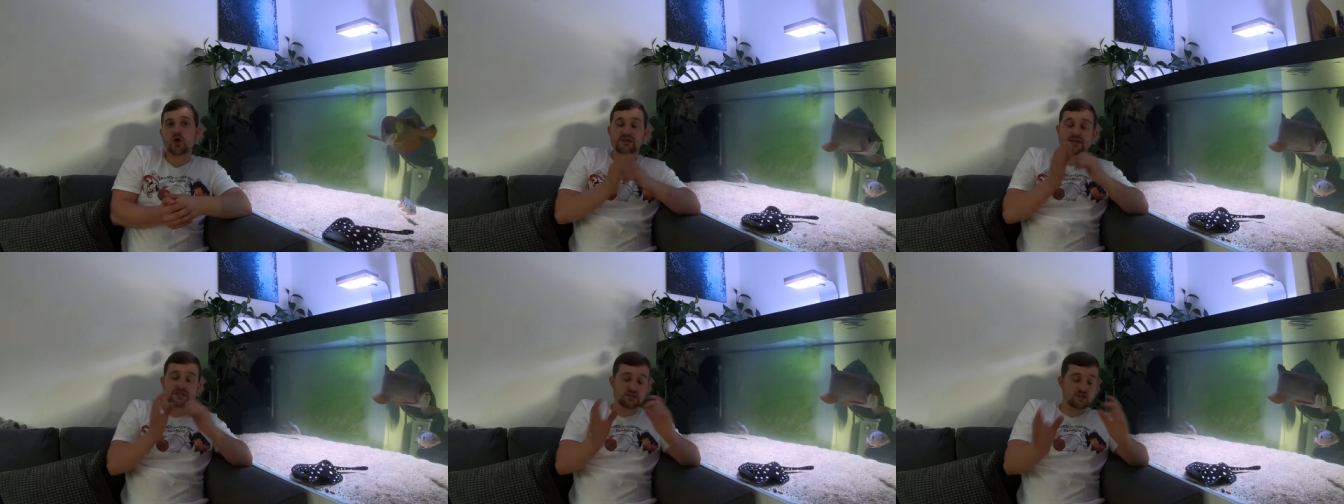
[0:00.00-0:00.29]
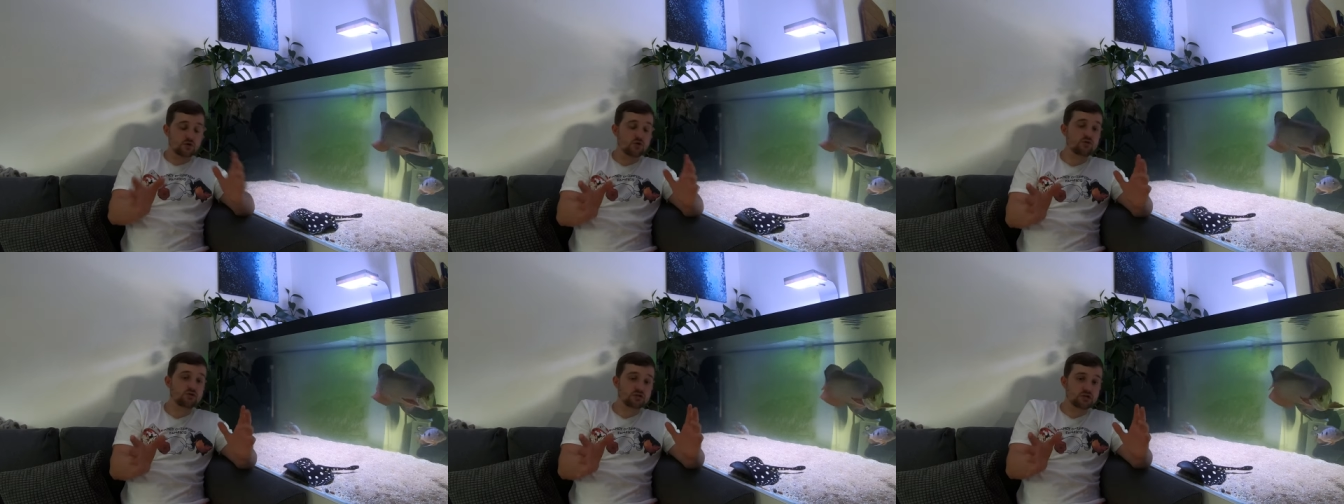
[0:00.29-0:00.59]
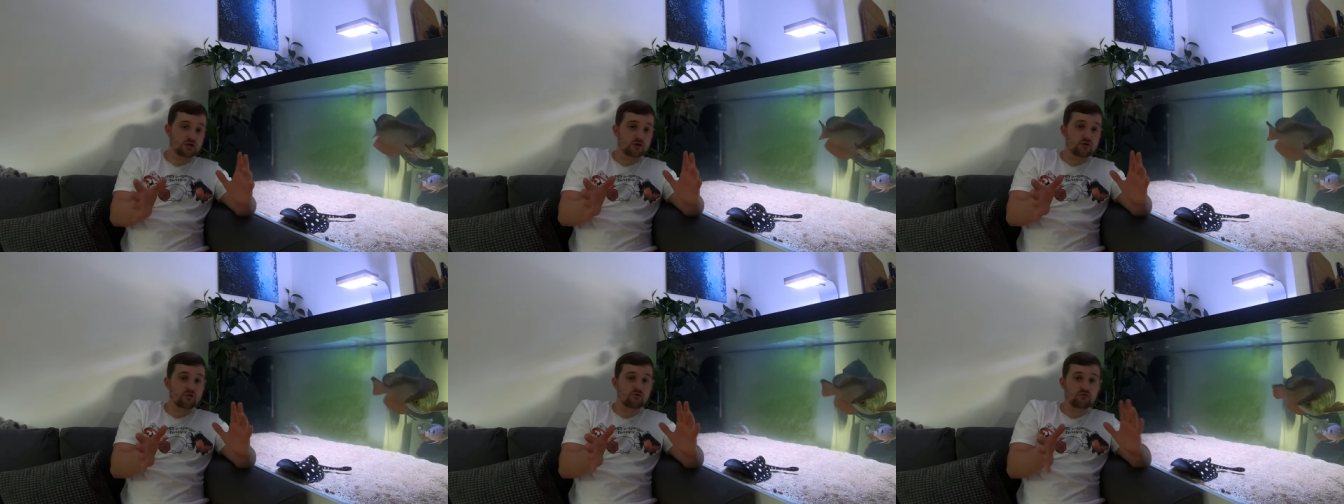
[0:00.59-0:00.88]
This is
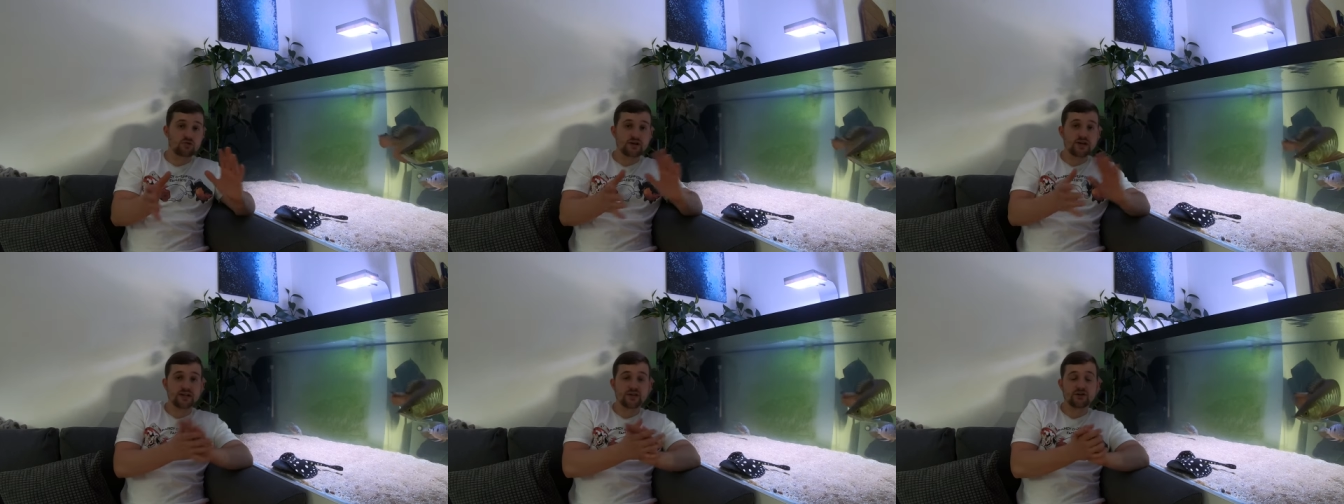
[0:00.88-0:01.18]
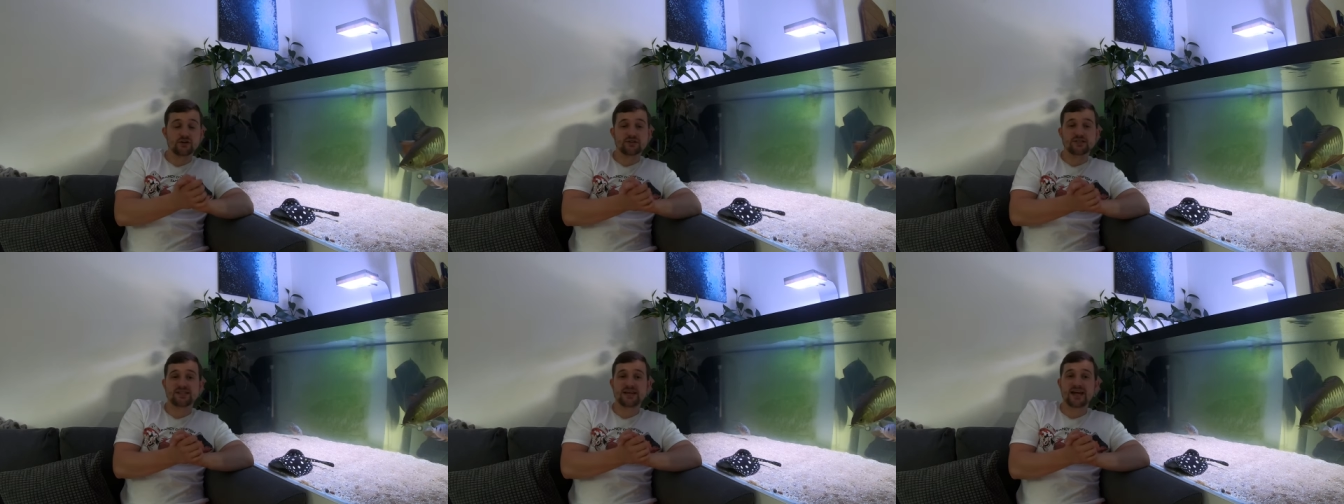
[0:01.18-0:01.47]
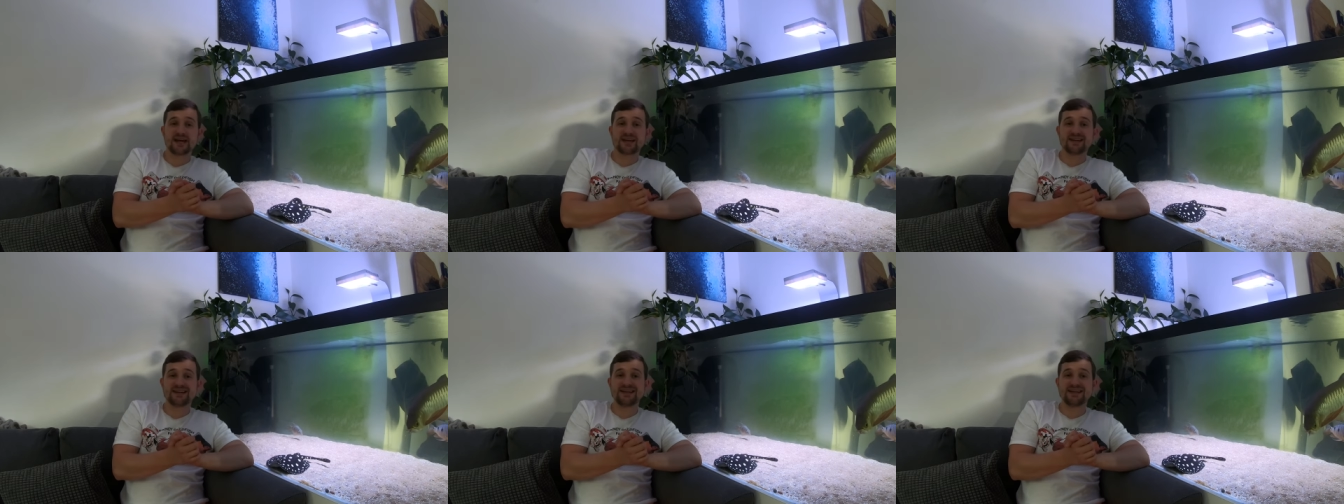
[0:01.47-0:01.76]
also a really good
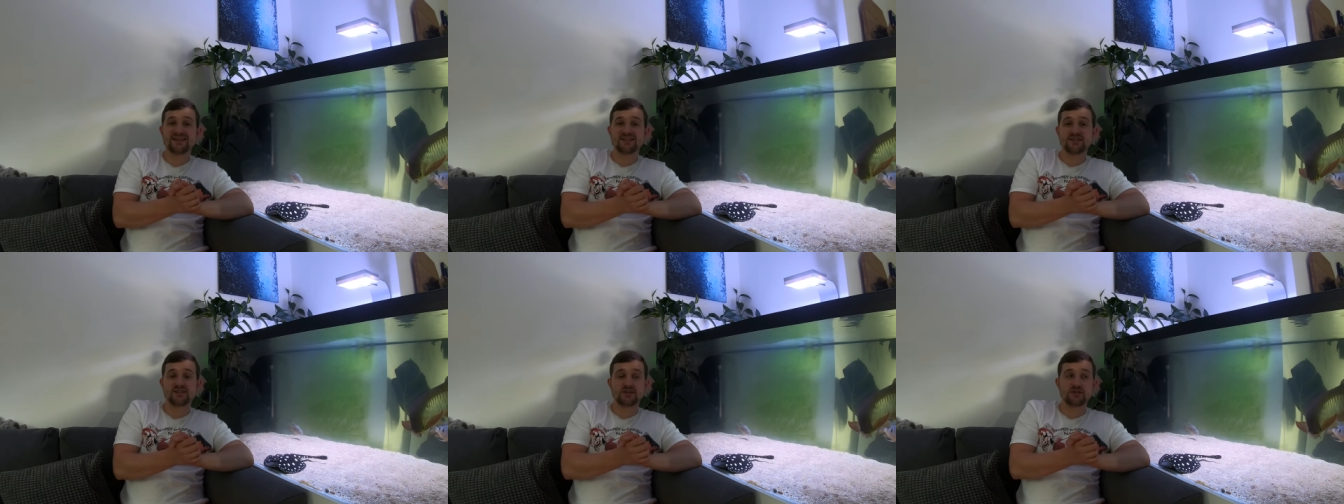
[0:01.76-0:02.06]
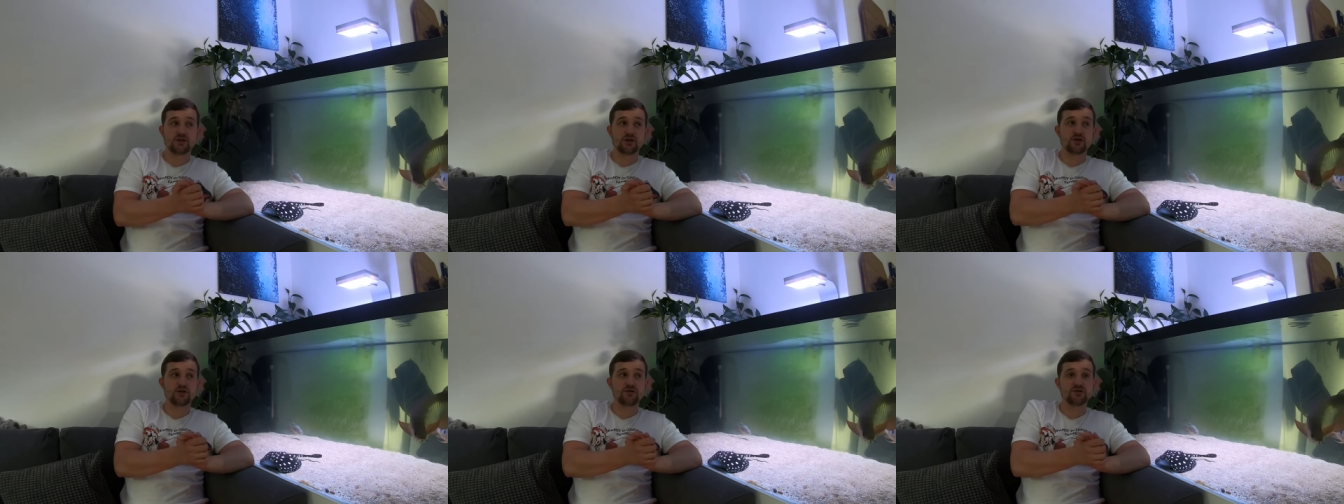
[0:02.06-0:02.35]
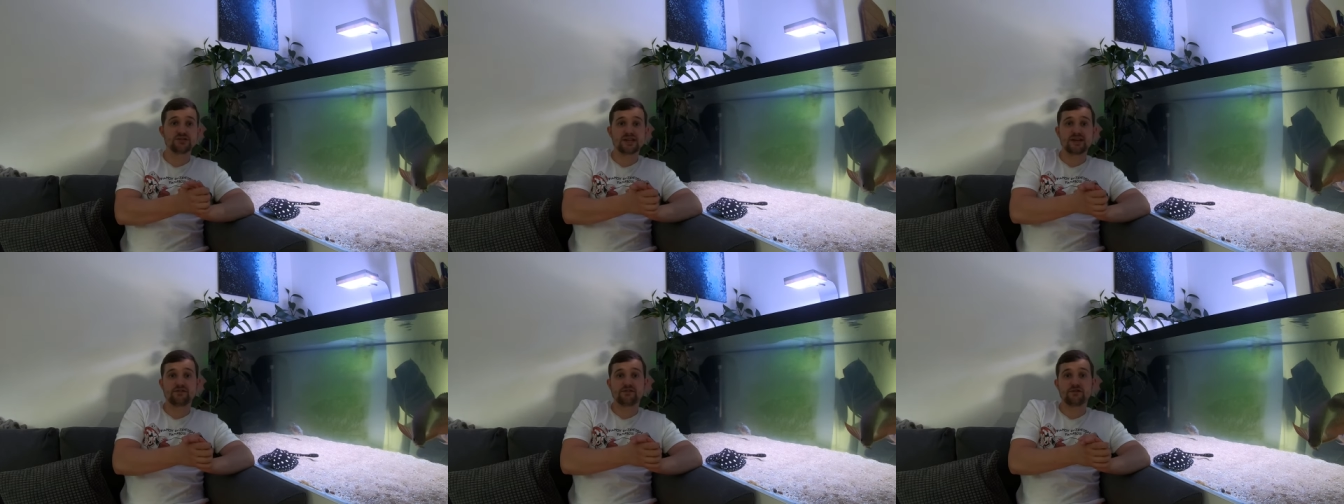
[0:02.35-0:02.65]
technique to
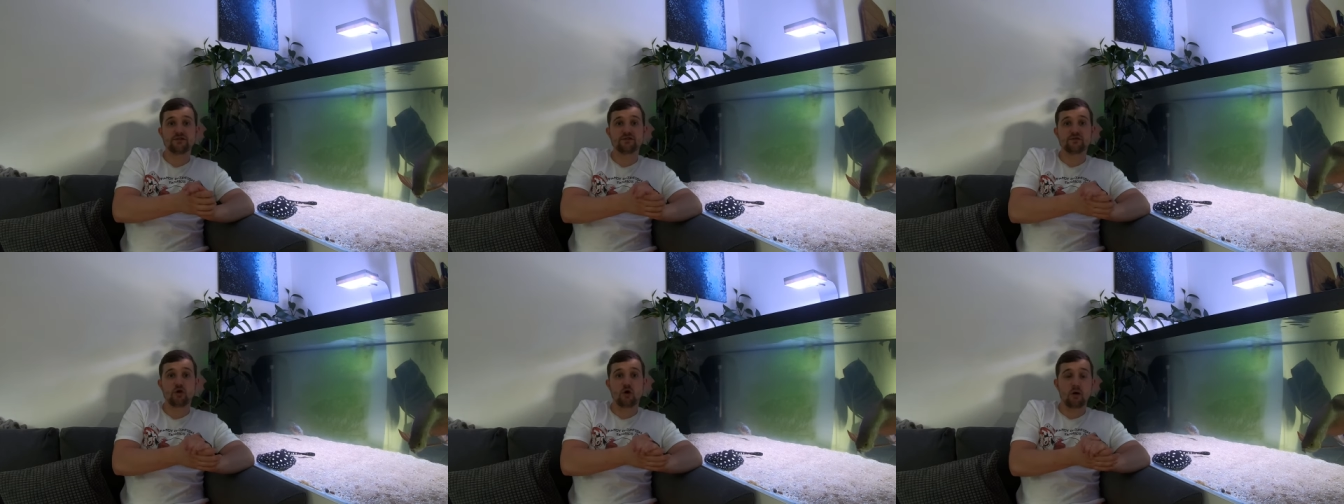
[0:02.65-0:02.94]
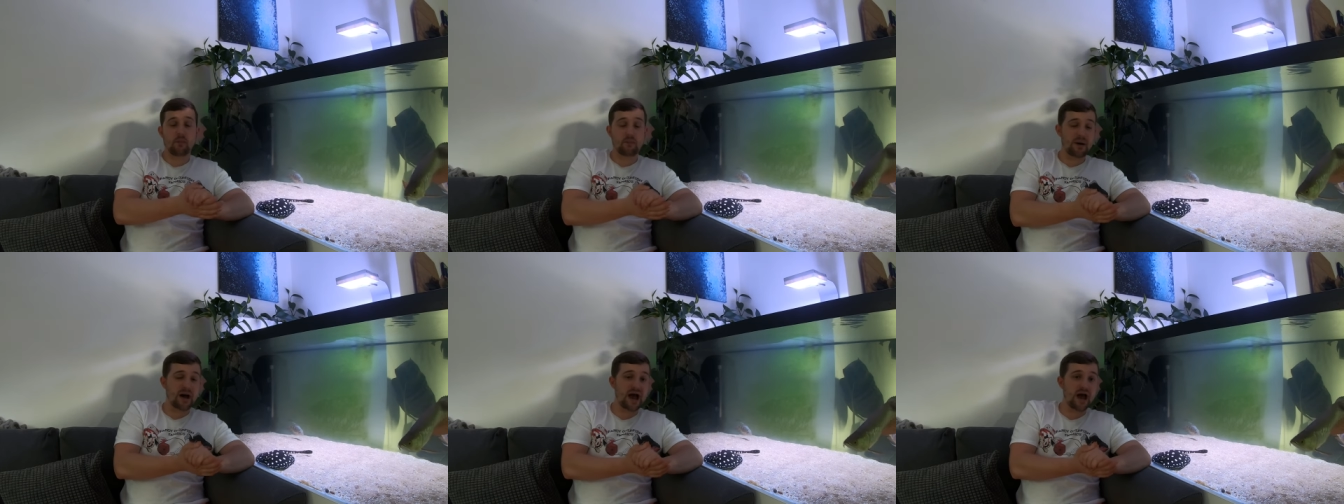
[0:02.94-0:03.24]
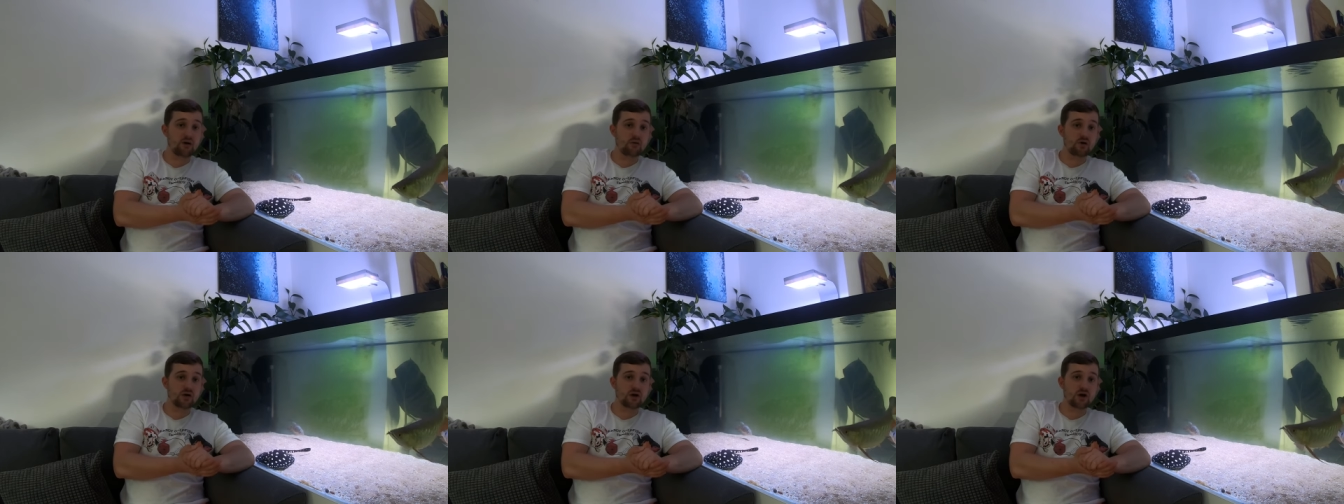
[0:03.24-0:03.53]
use if you've got a
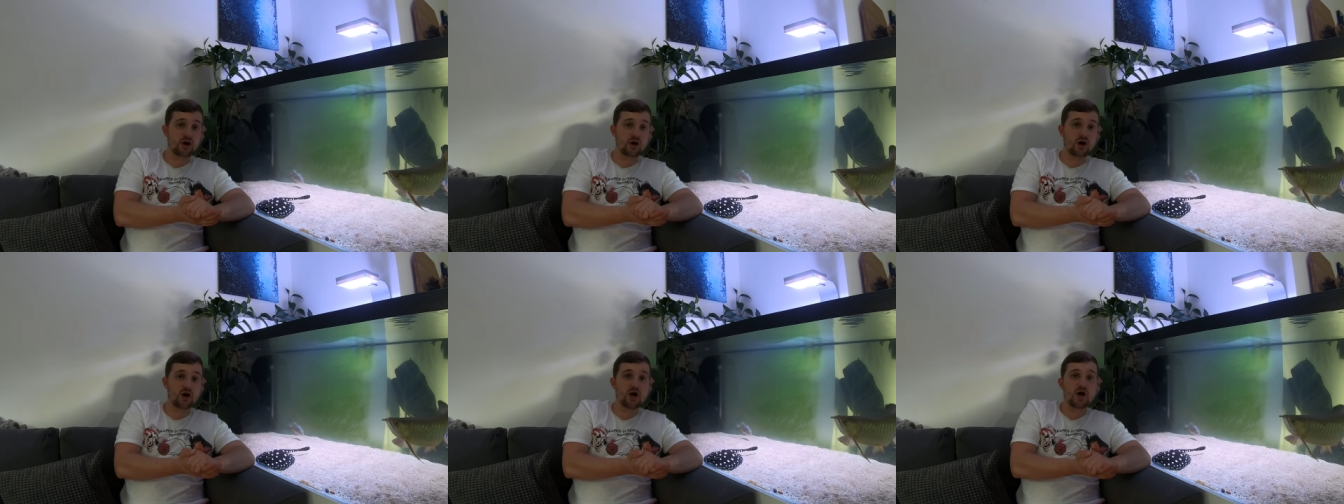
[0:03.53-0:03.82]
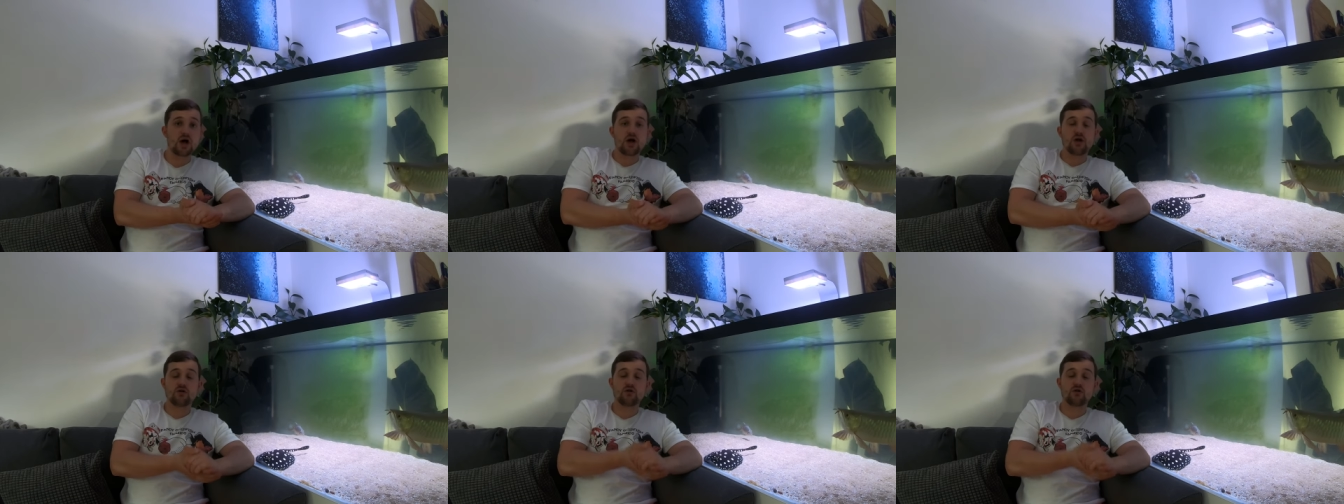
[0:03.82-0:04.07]
power cut.